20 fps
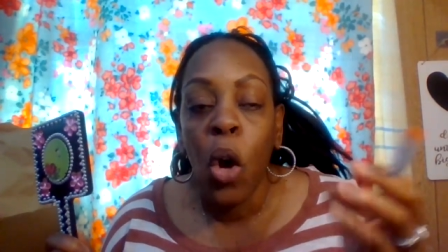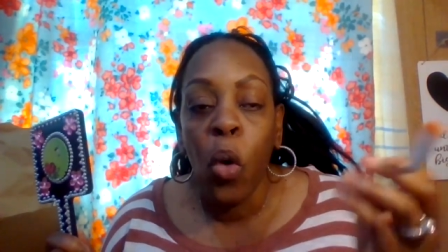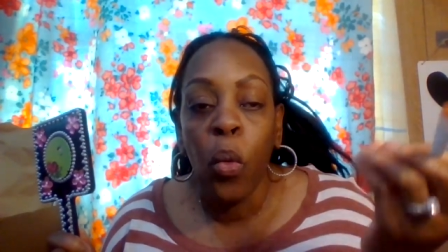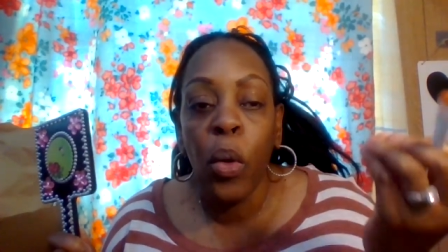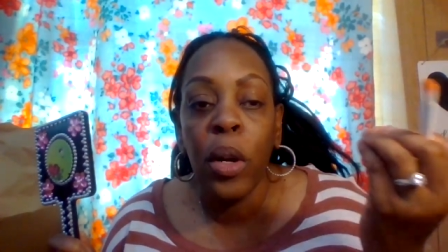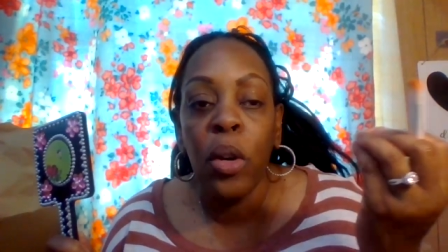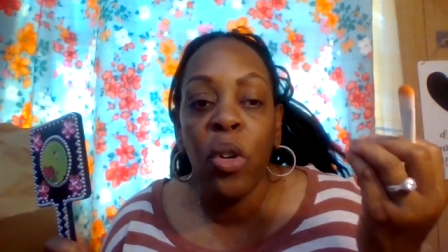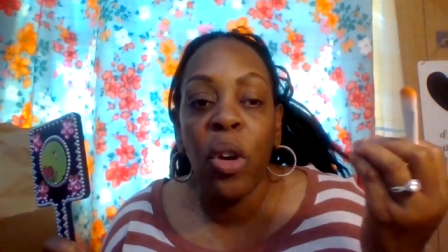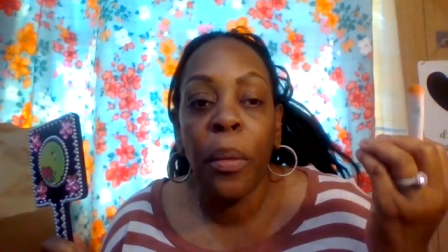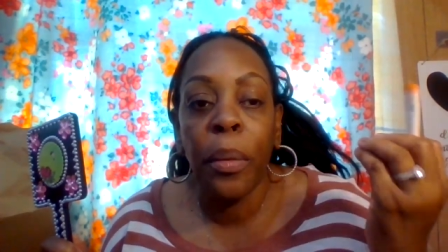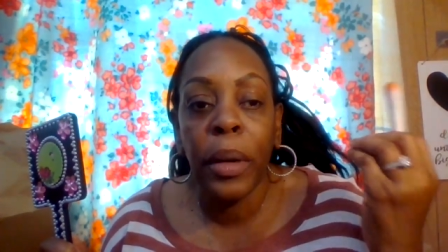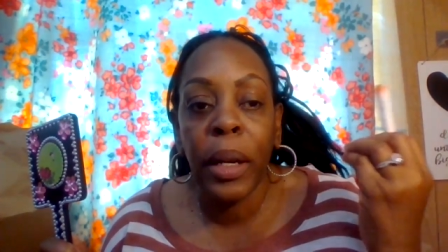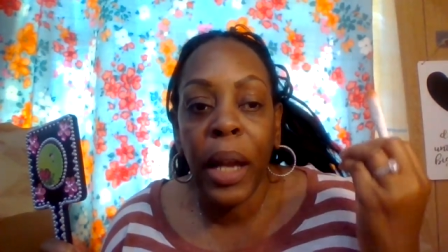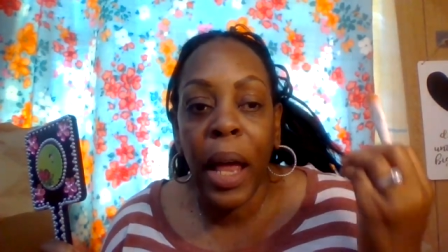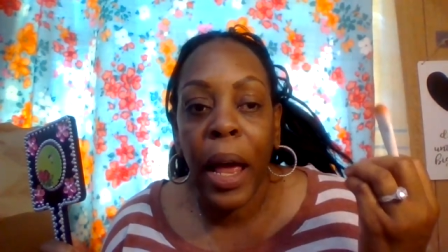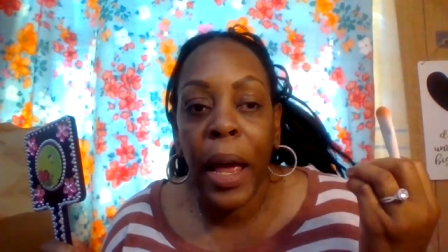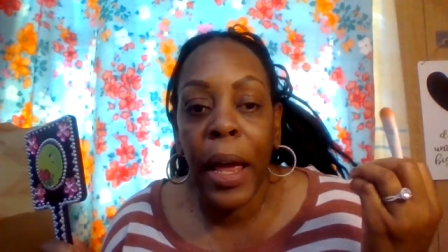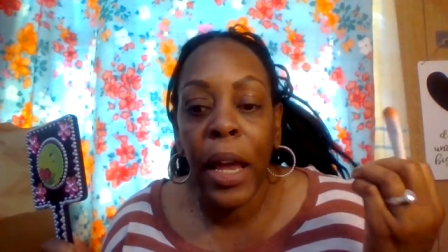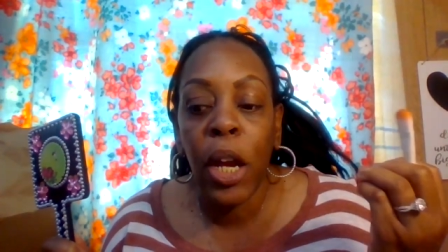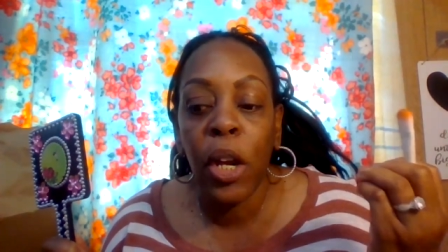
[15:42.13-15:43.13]
when you
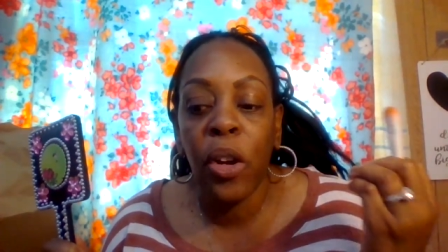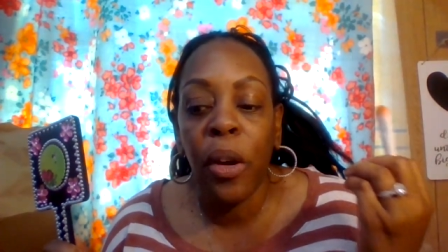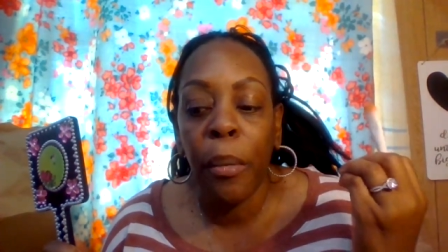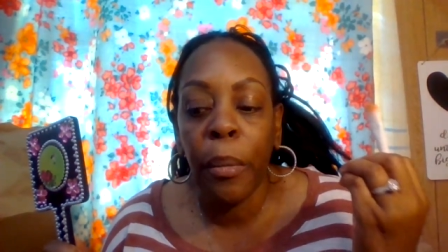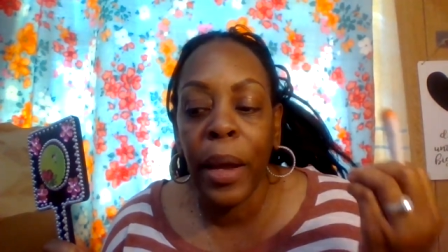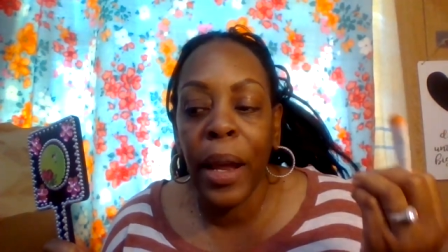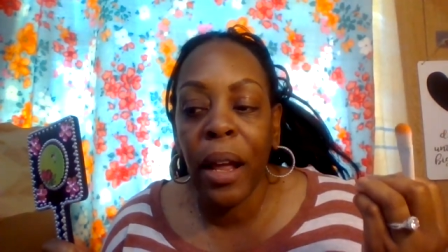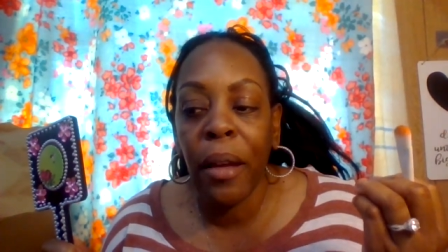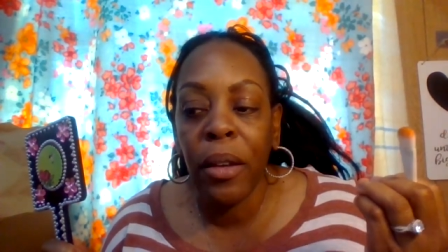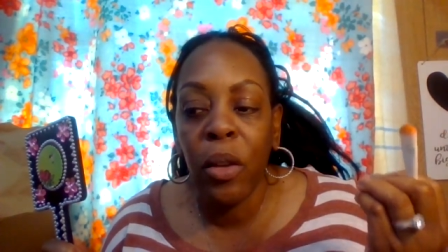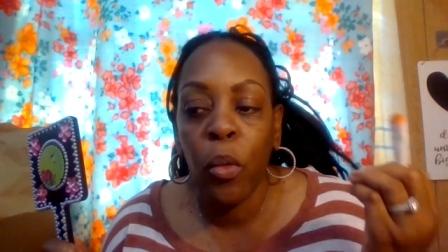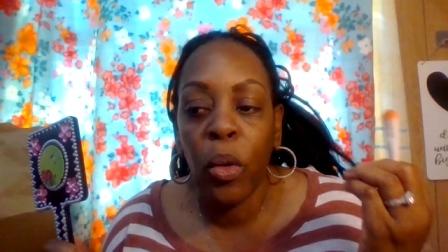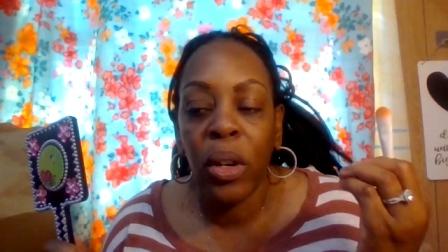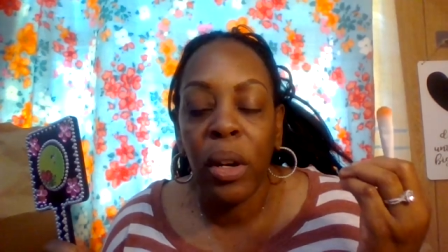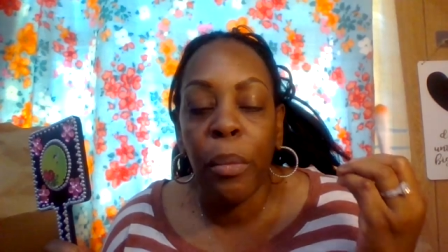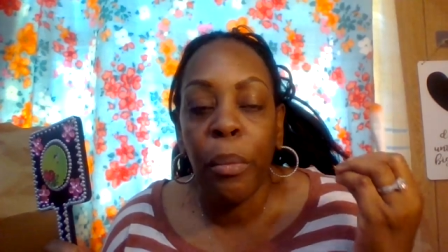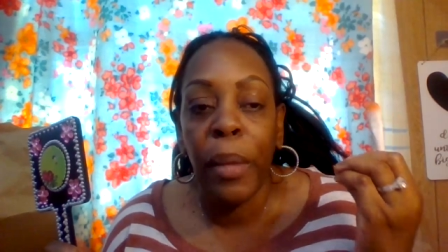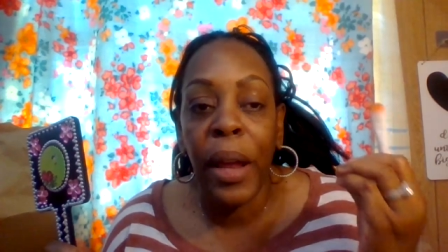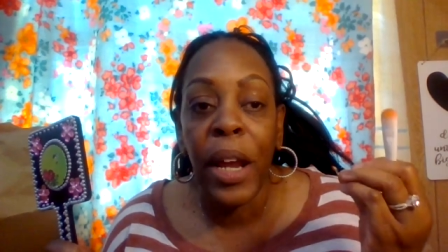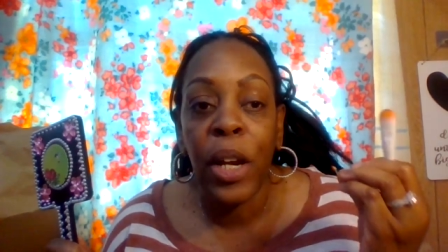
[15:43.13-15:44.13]
apply your makeup you want
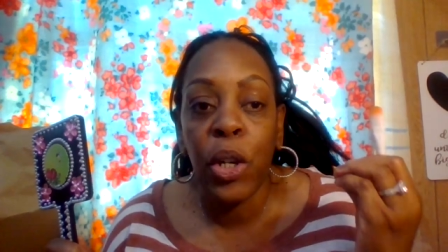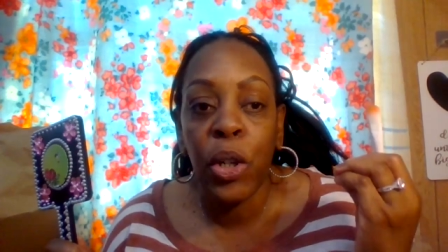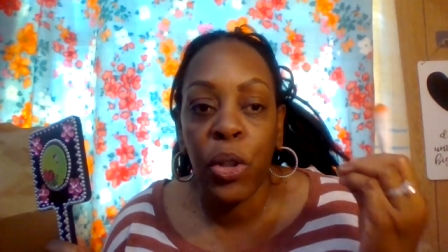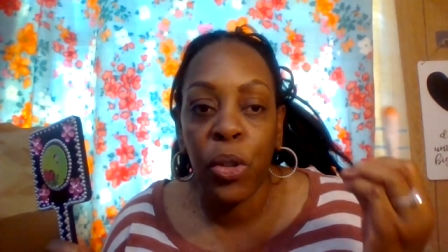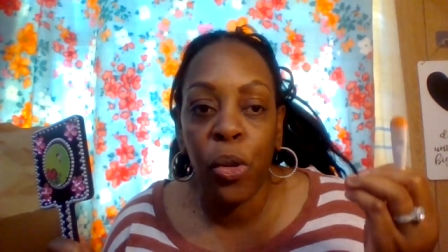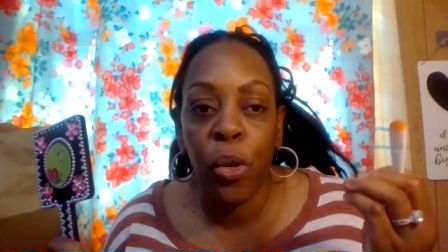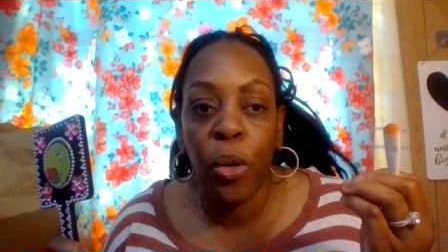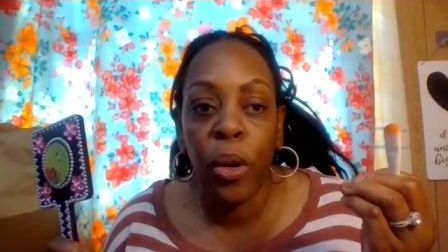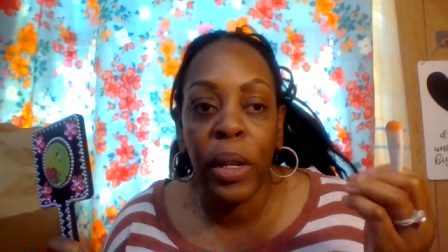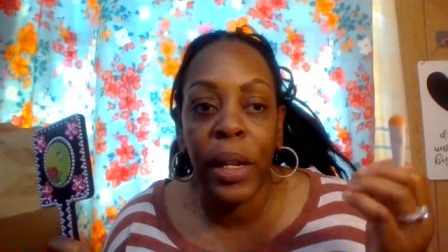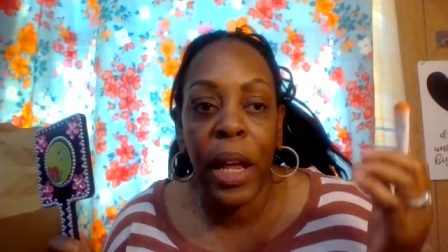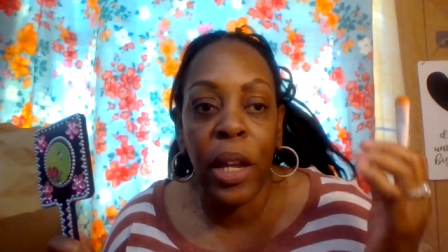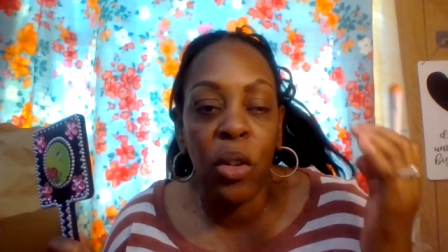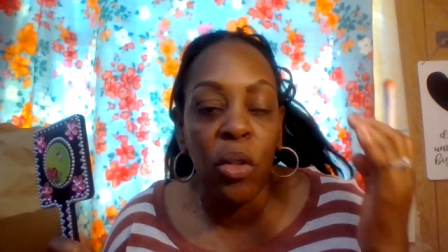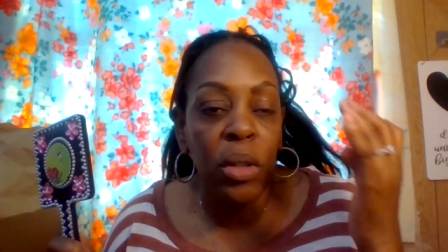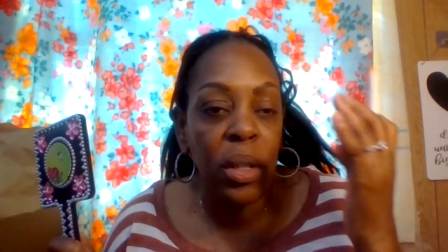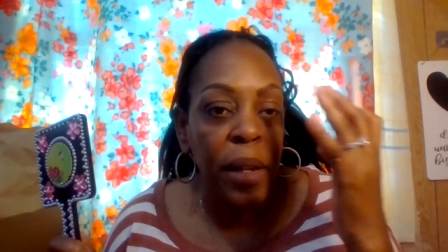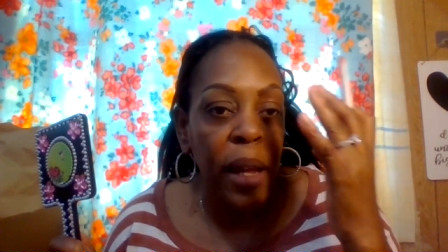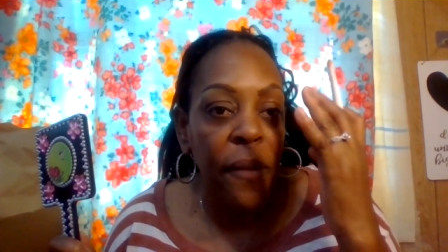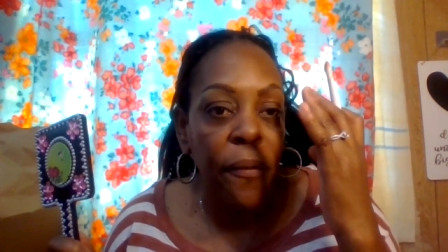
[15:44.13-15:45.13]
to make sure that
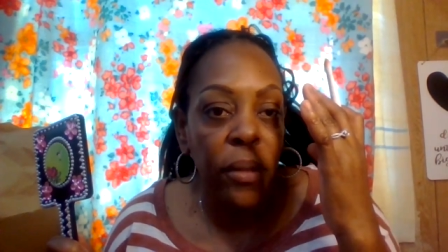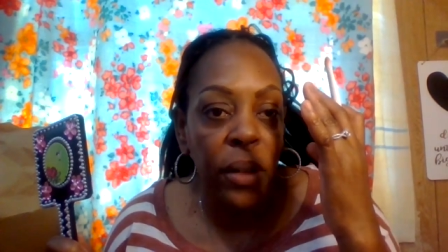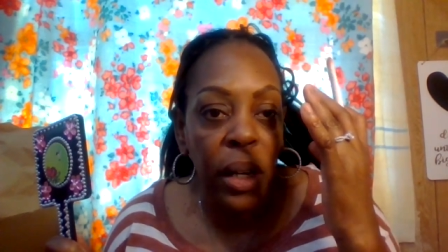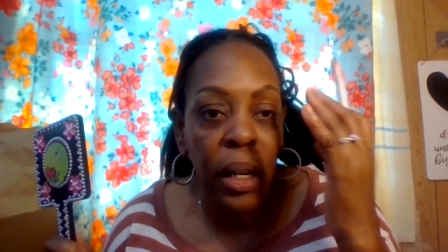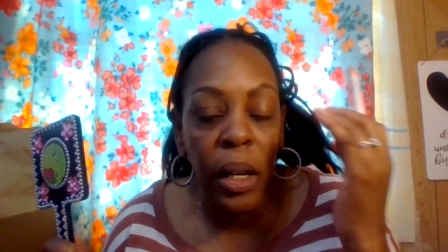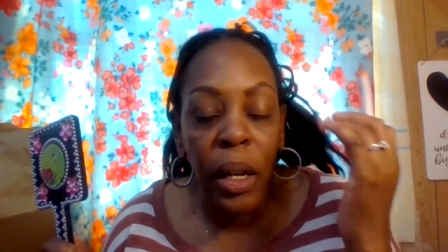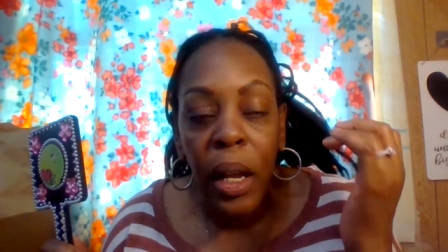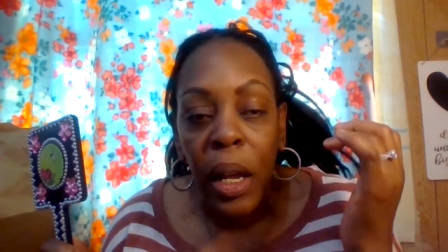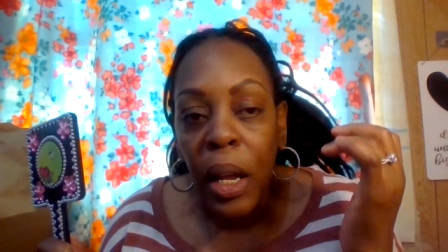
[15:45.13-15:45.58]
you definitely